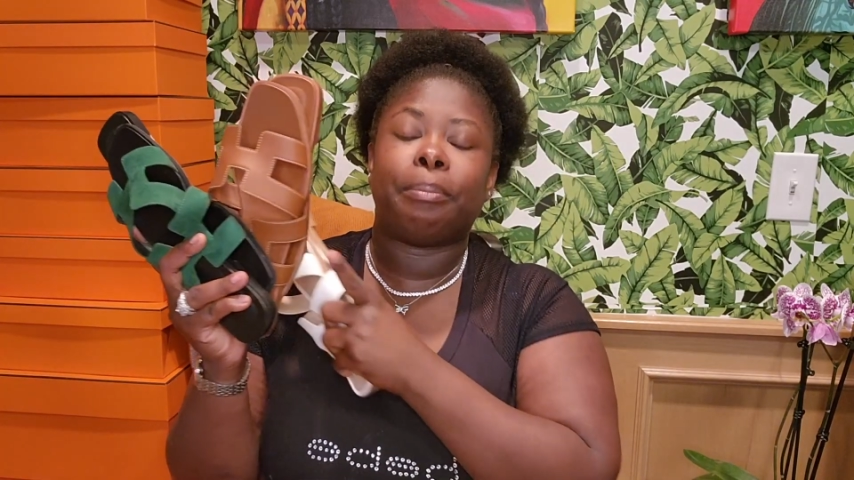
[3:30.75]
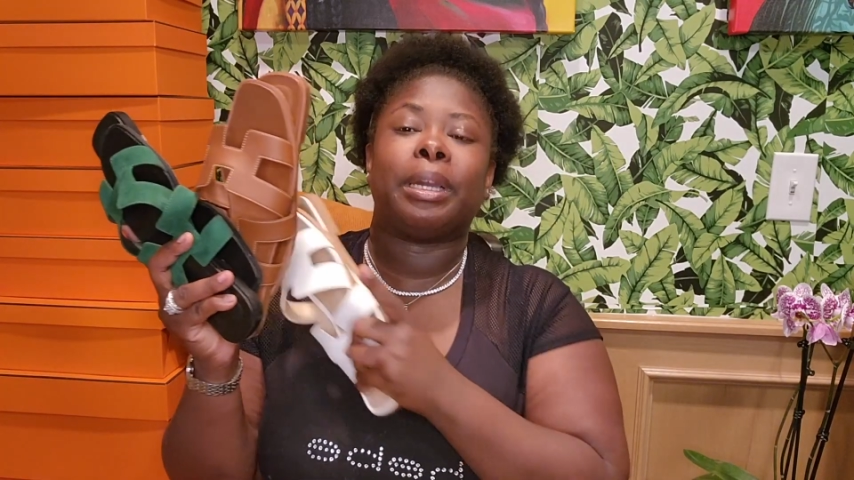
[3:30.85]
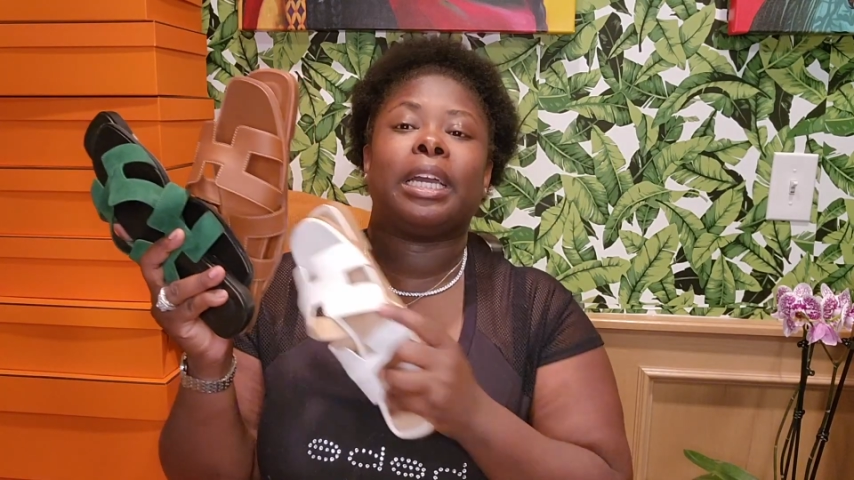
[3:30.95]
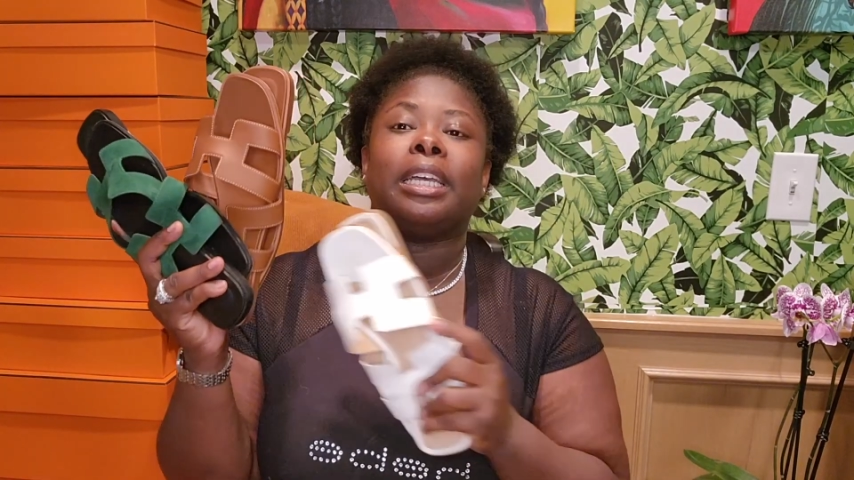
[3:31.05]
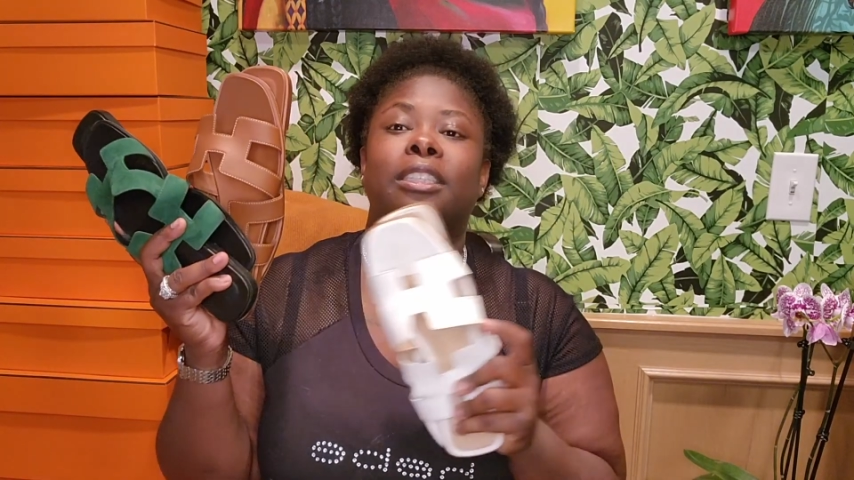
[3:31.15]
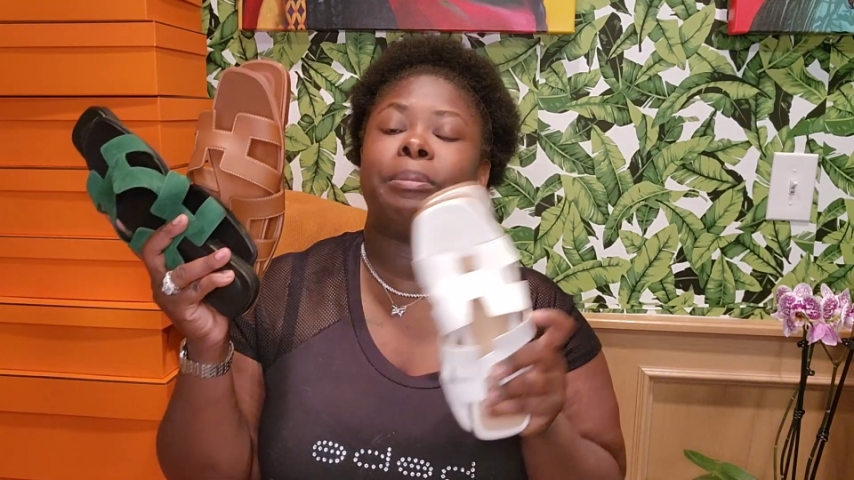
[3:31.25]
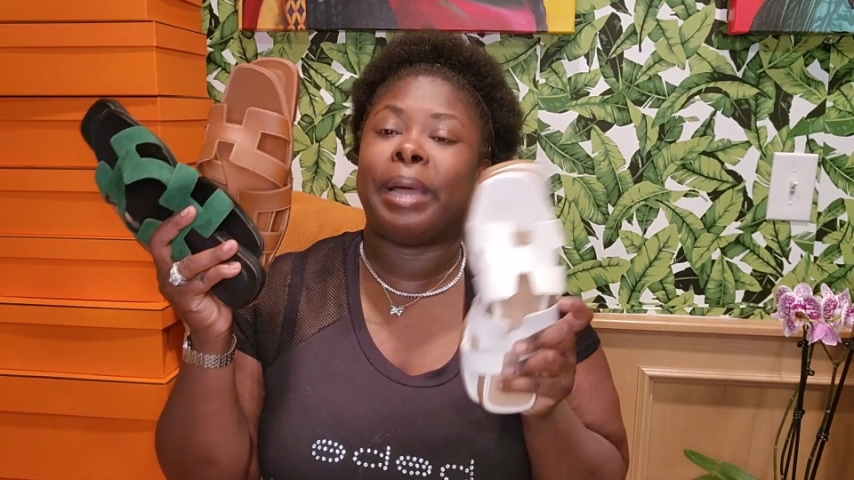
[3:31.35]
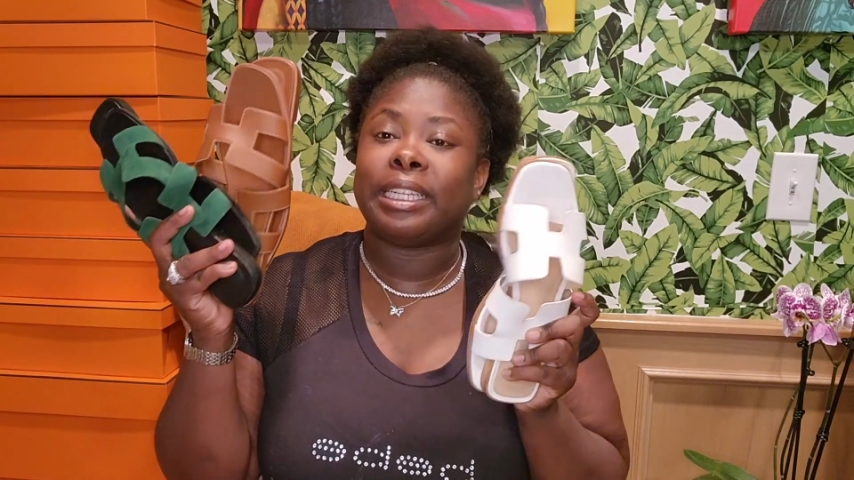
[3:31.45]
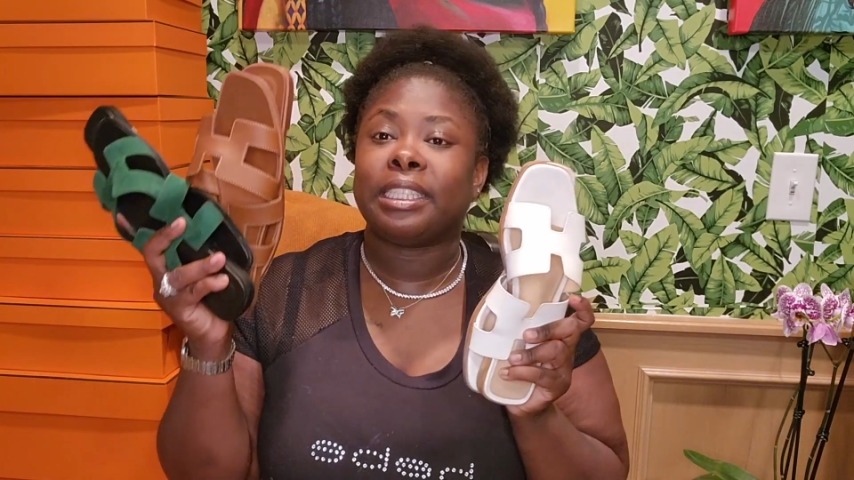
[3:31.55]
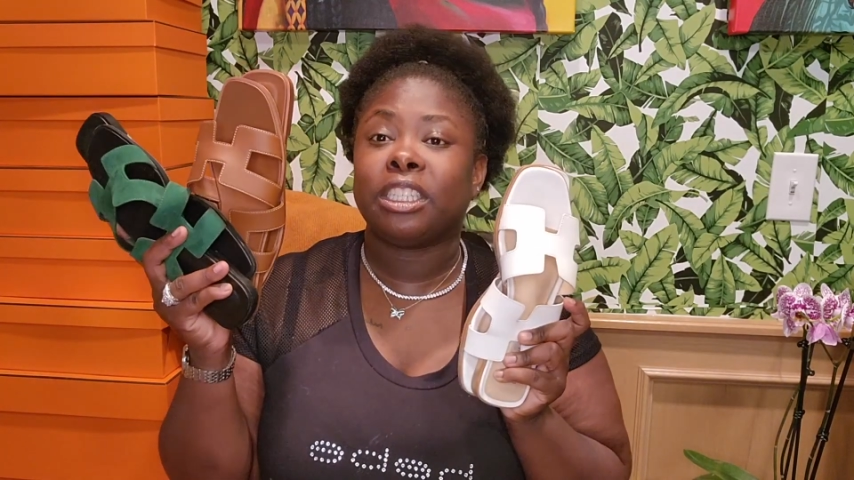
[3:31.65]
because
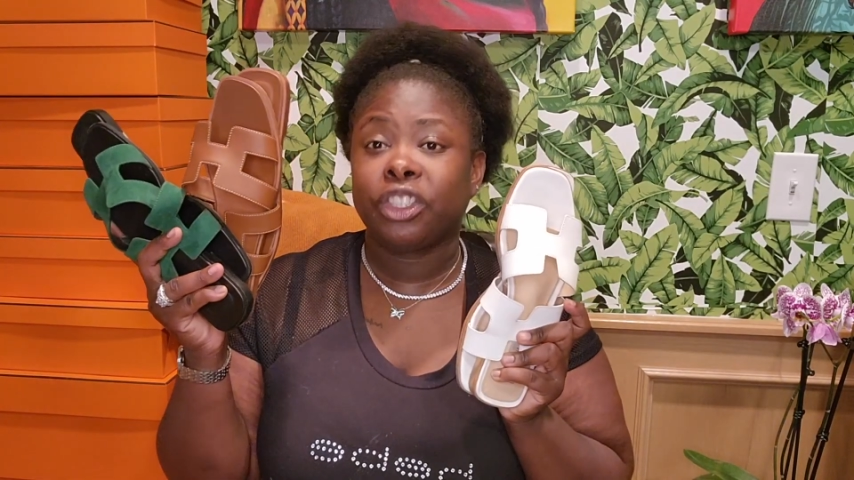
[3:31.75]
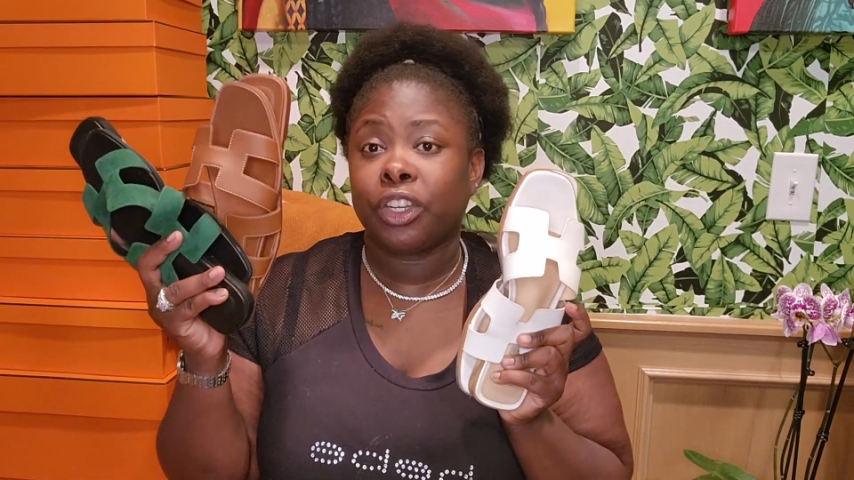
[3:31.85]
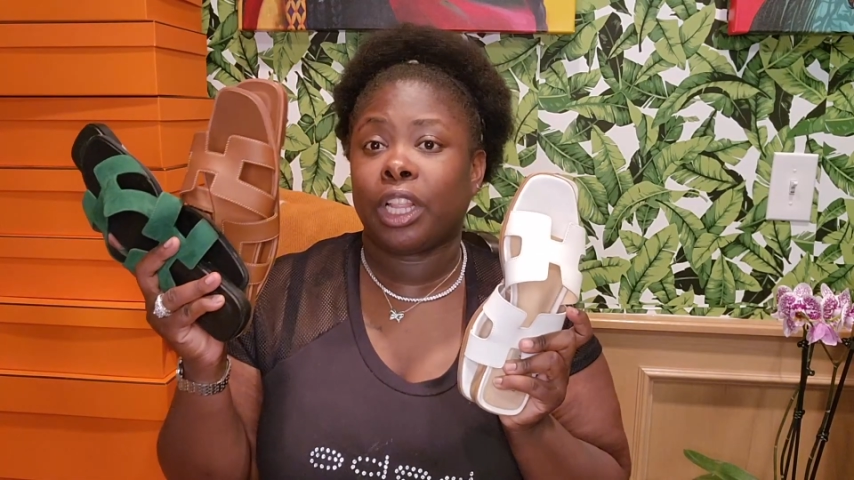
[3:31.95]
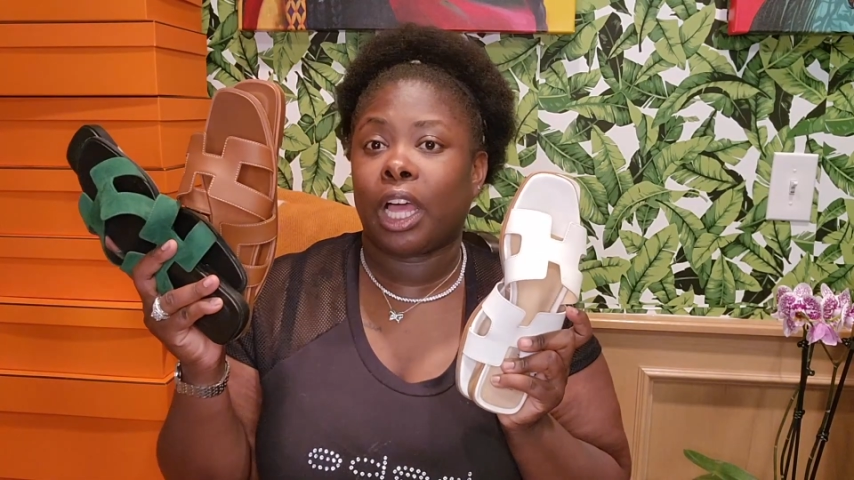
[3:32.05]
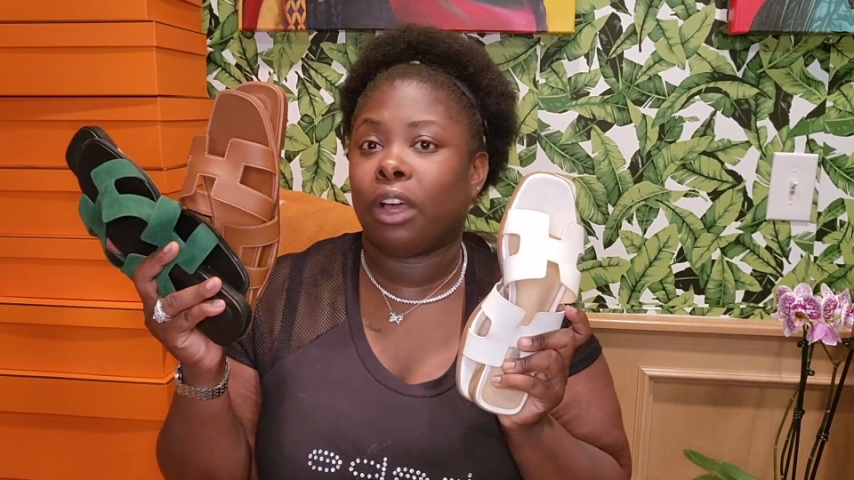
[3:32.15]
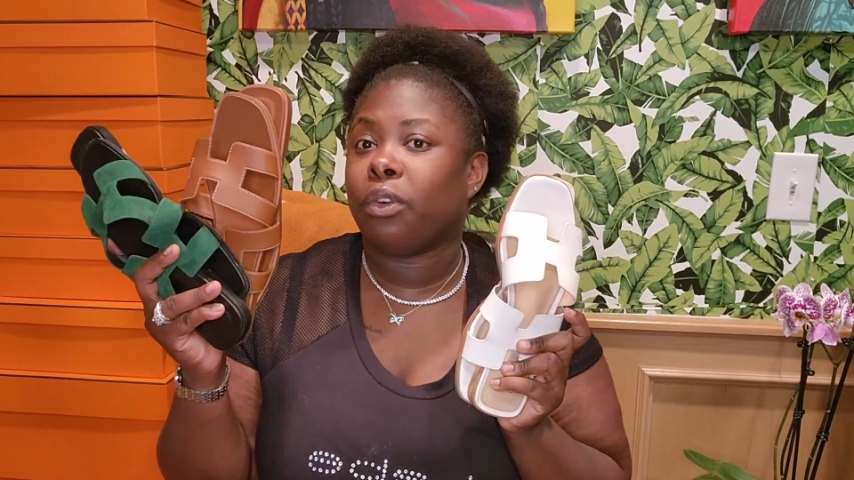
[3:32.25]
my sister-in-law,